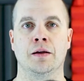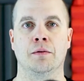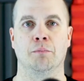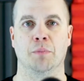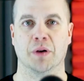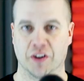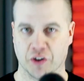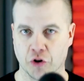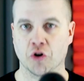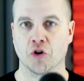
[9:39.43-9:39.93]

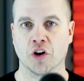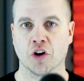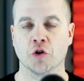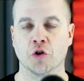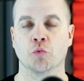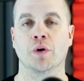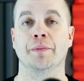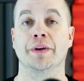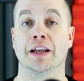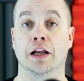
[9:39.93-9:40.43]
But there are other
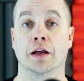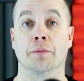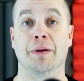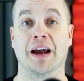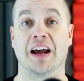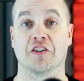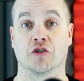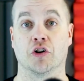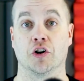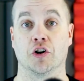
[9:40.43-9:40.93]
women that have
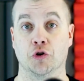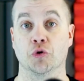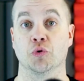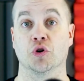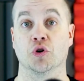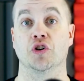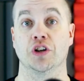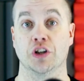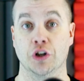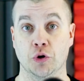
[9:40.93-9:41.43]
passed on you
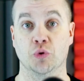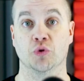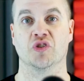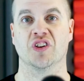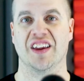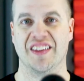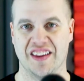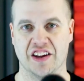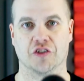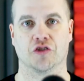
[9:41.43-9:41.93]
could use
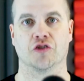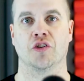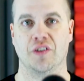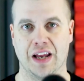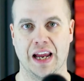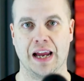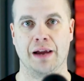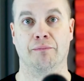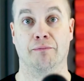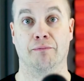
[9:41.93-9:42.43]
this
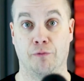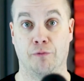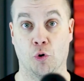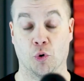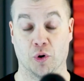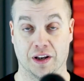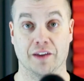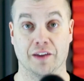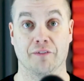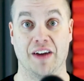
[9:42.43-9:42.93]
name for,
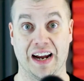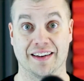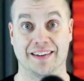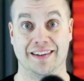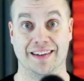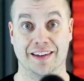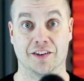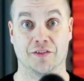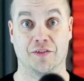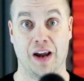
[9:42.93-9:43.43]
and the fact
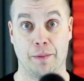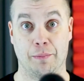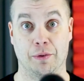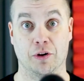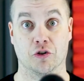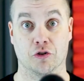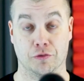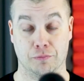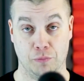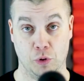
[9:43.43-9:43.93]
that it's
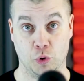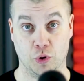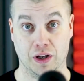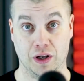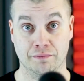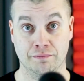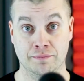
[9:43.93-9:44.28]
Fabulous Moolah,